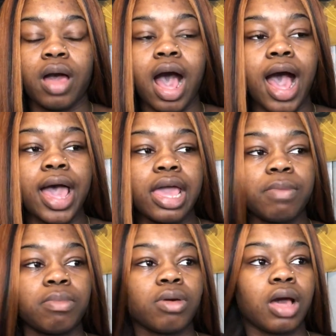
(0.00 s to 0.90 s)

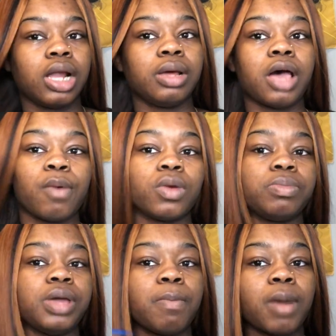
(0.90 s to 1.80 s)
I want to
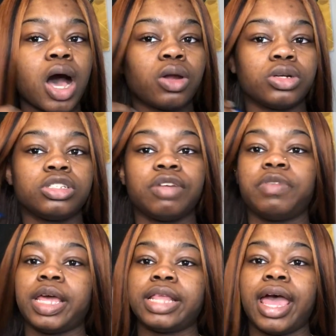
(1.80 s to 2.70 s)
be a model or stuff
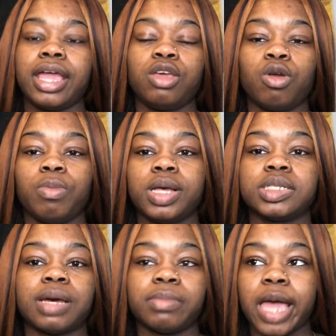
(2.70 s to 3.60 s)
like that. And, you know, because
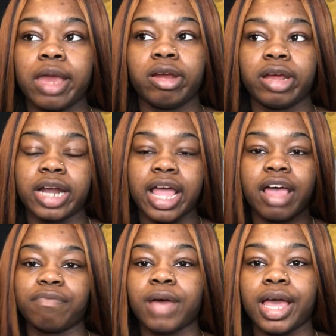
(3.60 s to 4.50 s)
I'm lighter and I
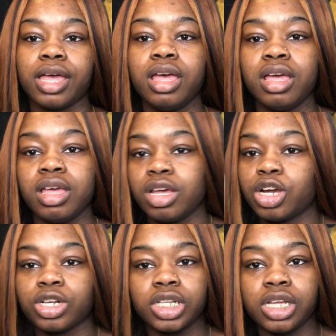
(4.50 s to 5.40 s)
have my
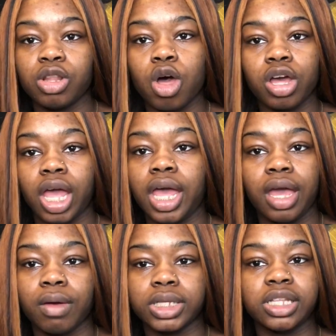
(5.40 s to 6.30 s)
curly long
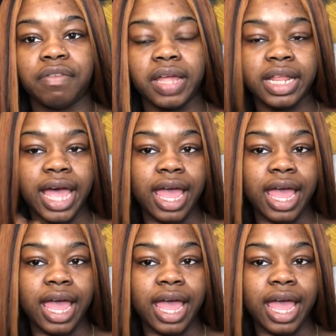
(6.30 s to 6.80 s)
hair and stuff like that.